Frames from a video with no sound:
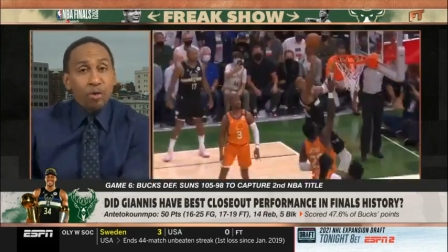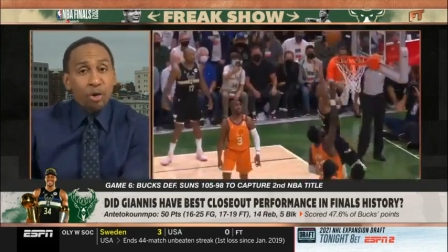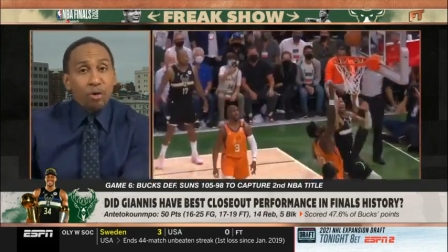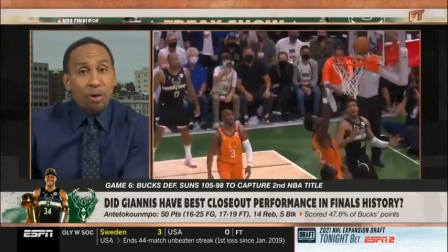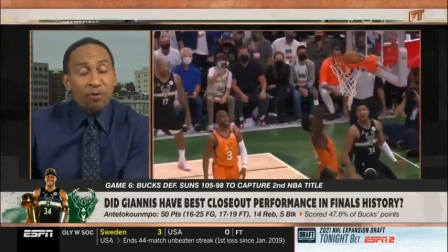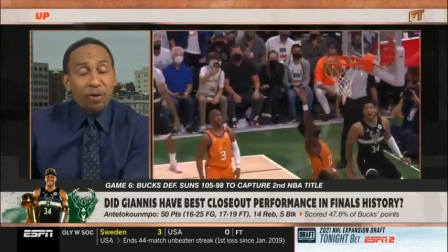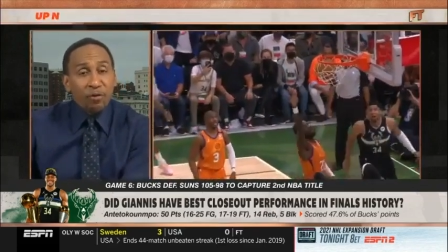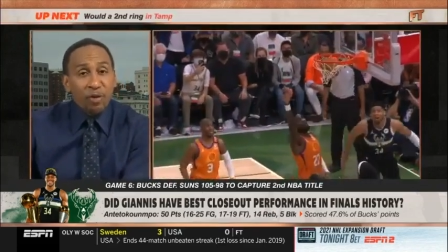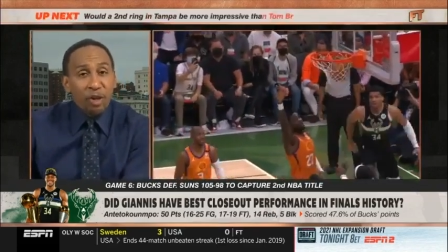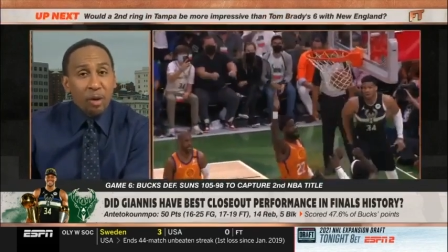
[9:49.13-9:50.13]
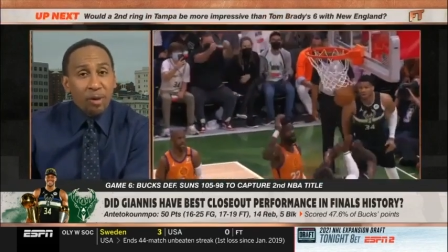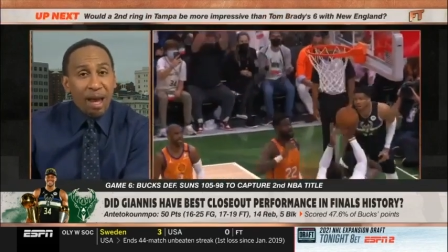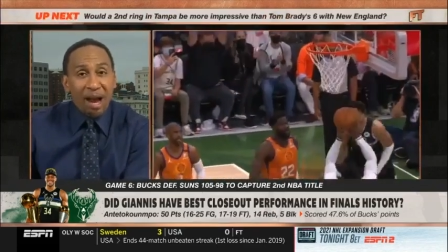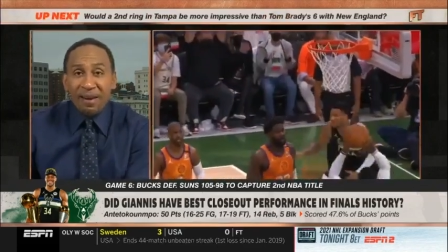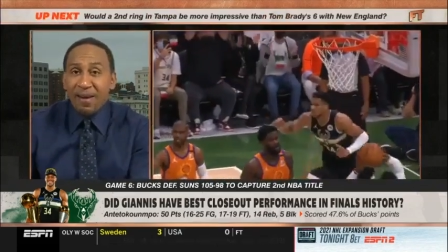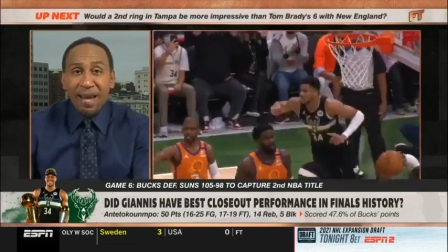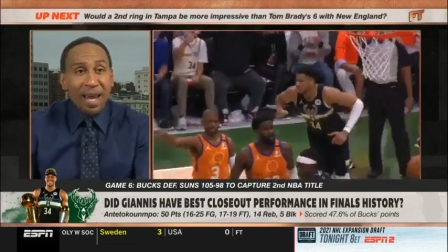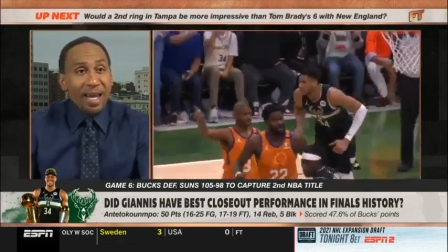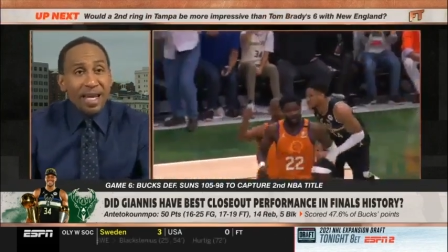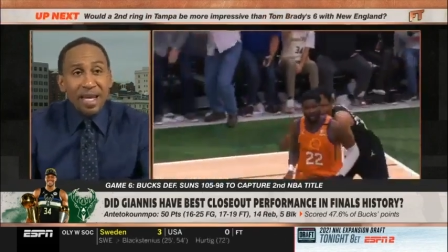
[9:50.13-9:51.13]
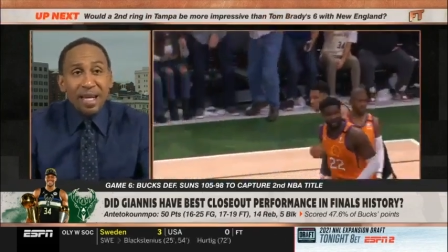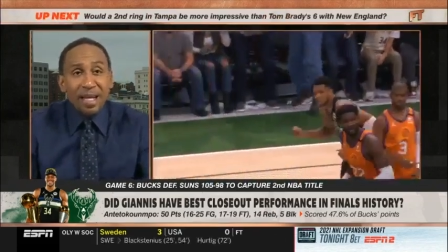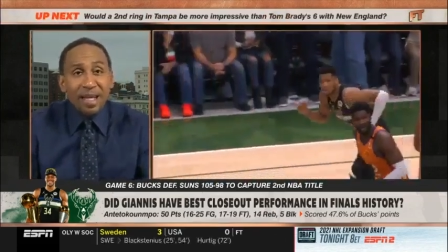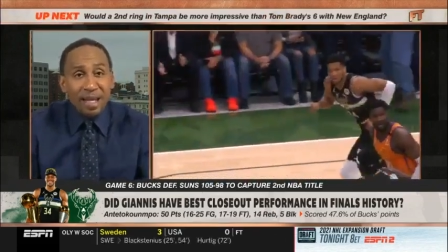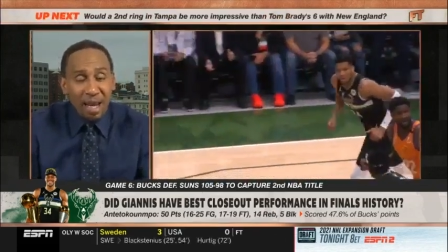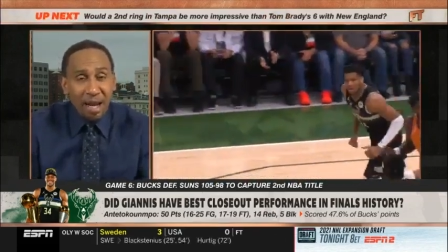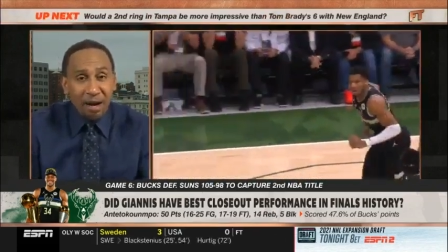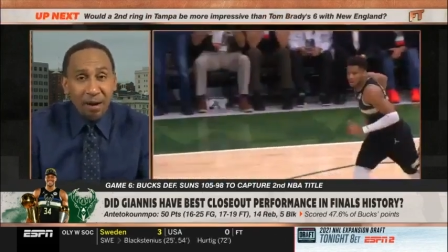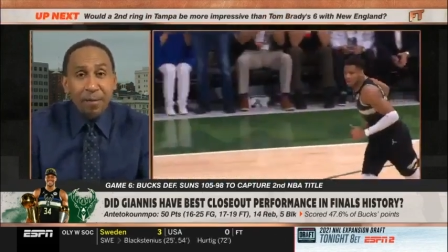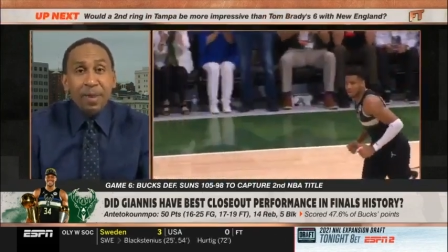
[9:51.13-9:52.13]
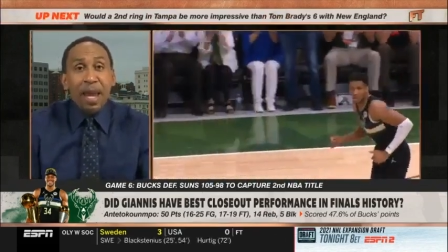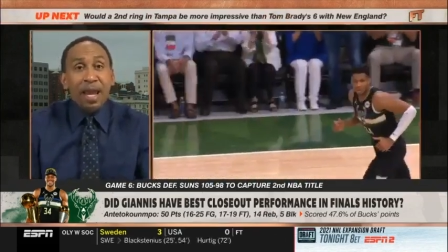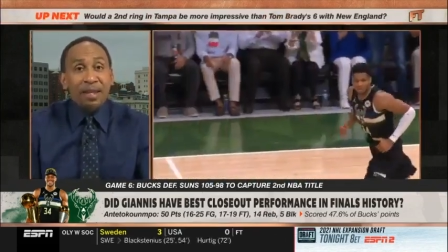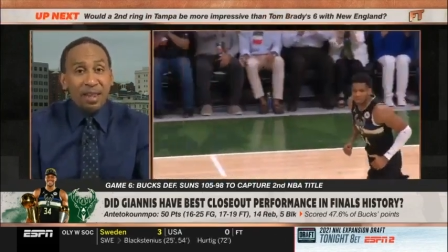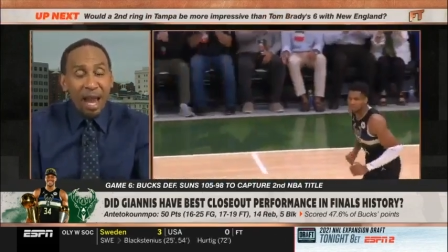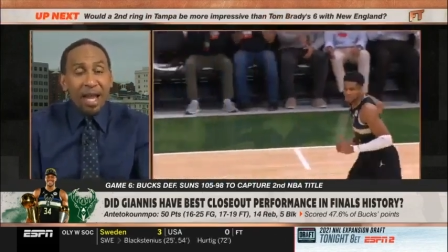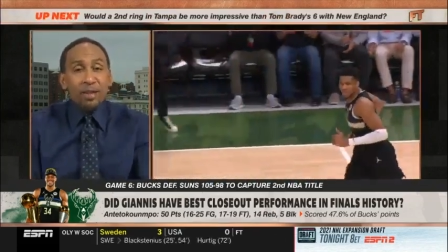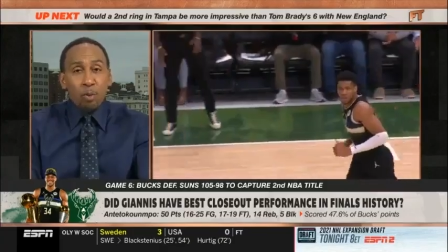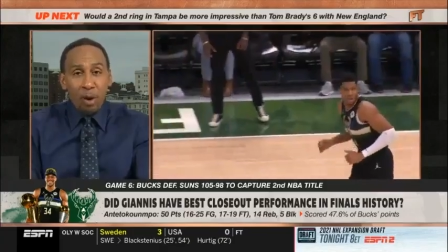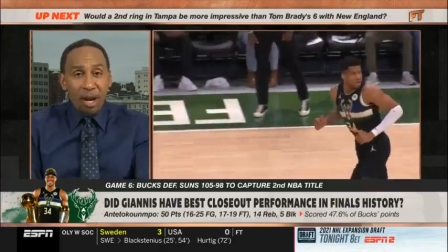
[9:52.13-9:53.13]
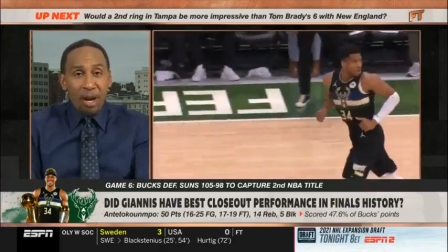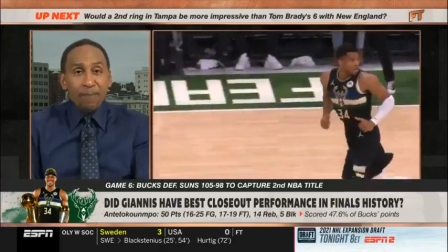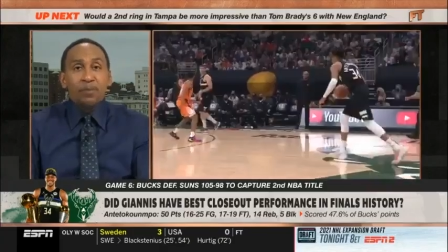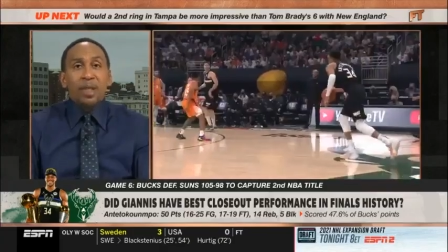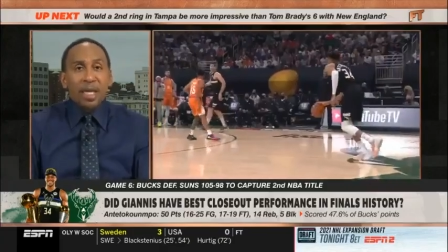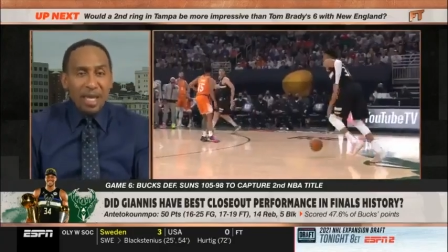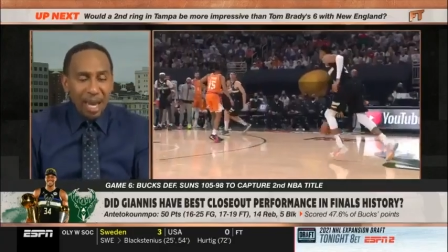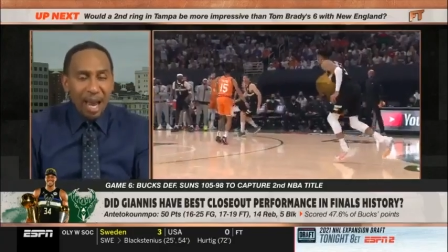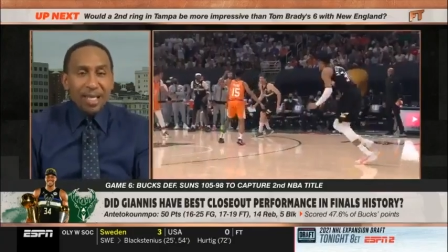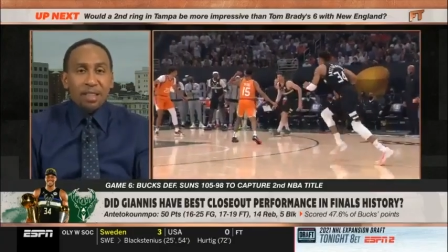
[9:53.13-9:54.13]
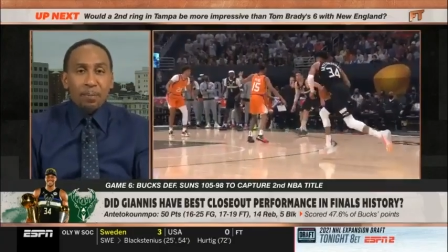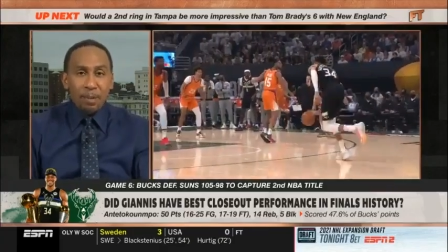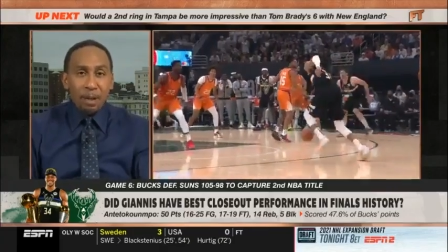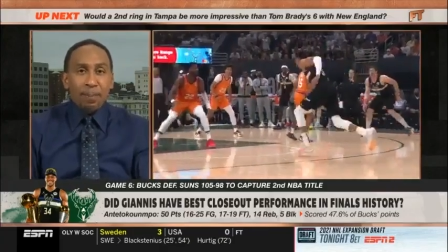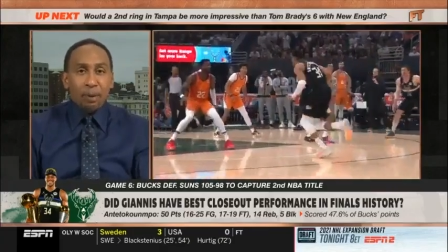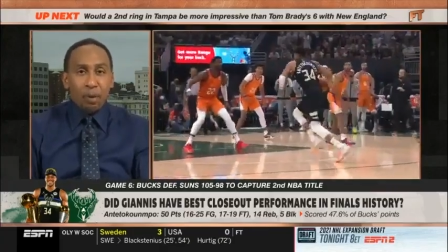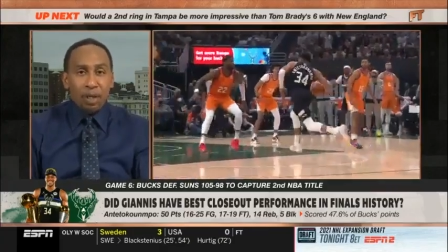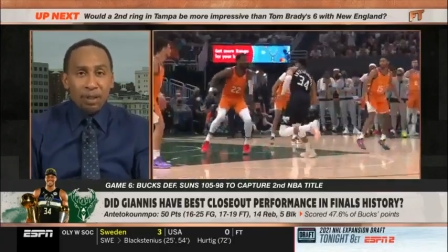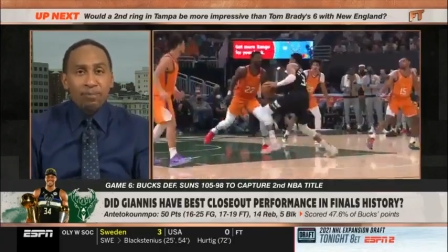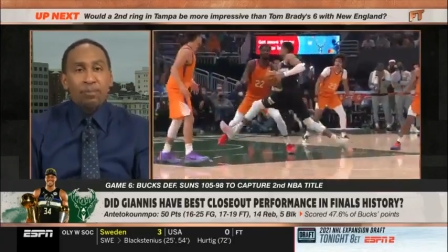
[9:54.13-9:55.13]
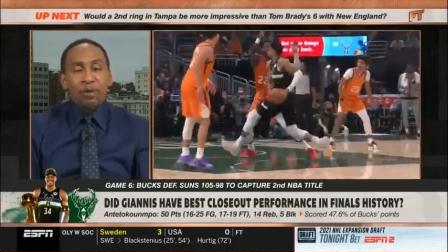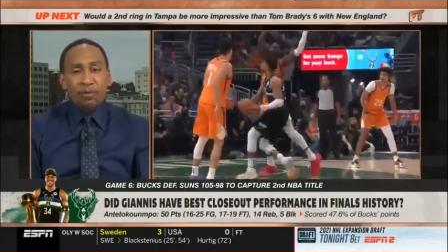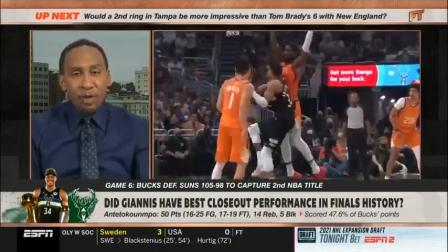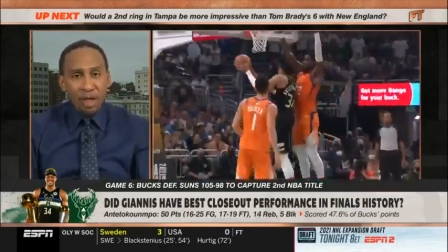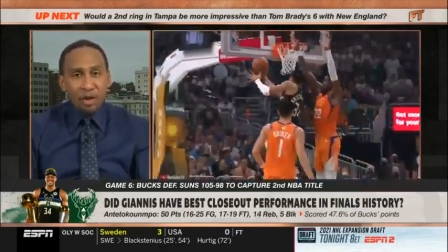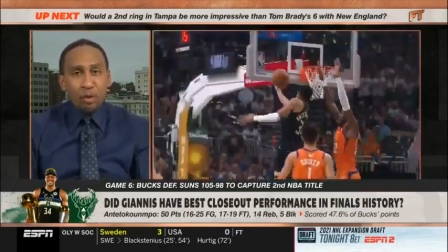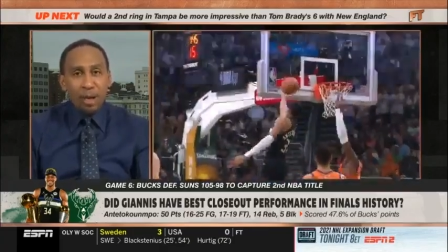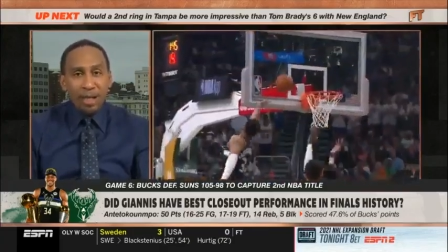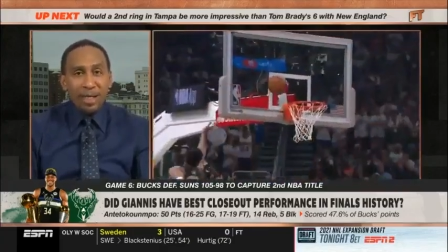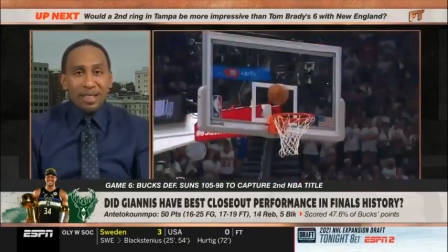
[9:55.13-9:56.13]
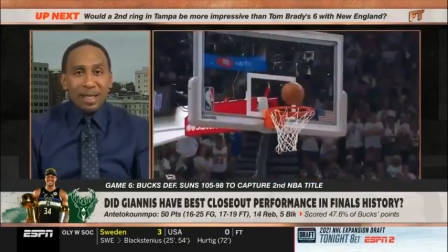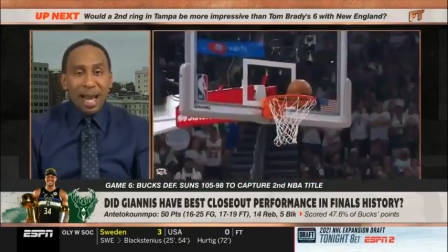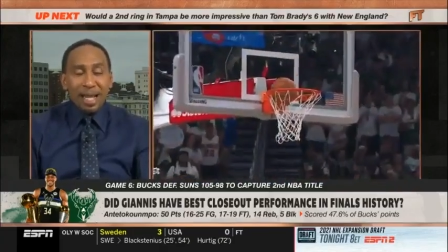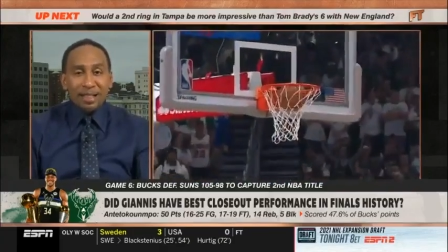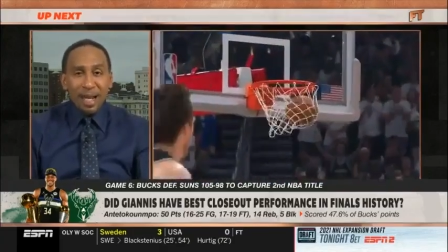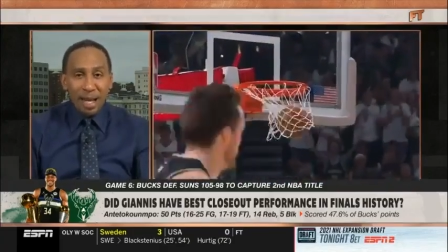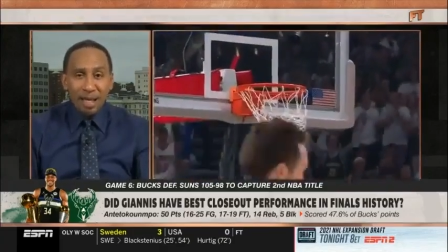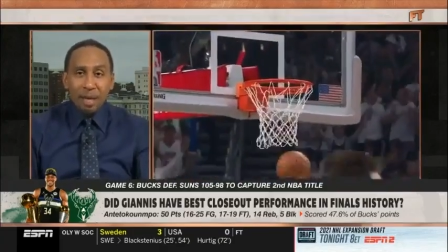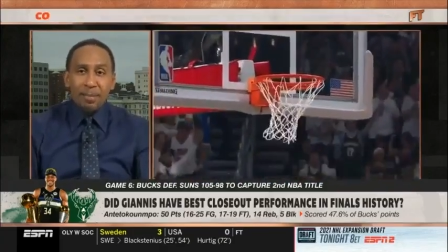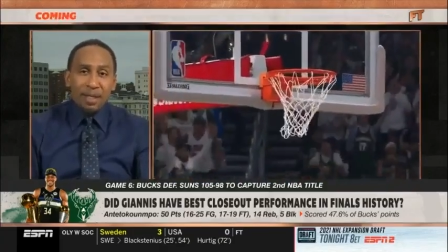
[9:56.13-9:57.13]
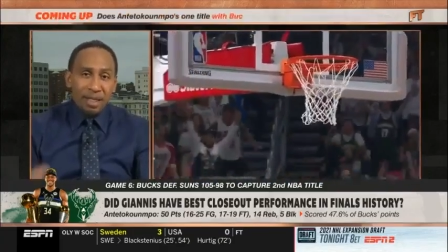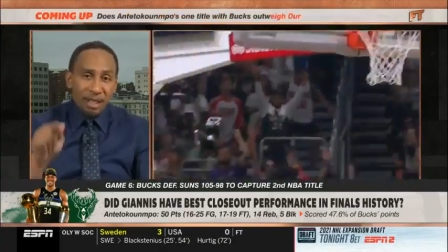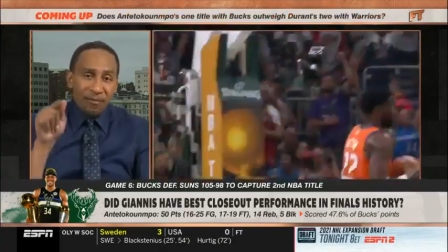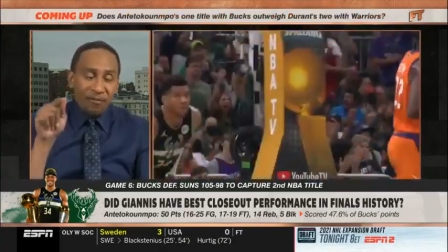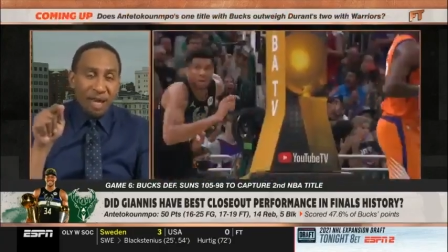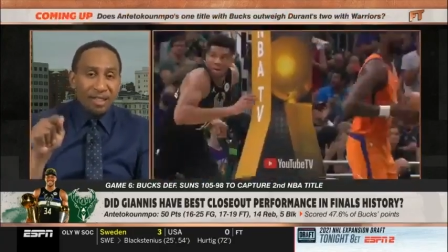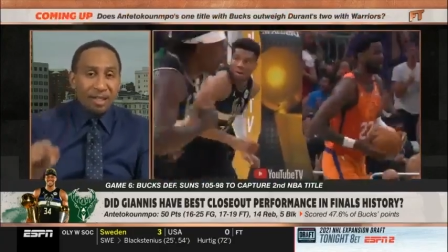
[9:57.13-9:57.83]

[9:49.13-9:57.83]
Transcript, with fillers: struggle from the free throw line. And he didn't care. And that's where he has to be applauded for his greatness last night because he faced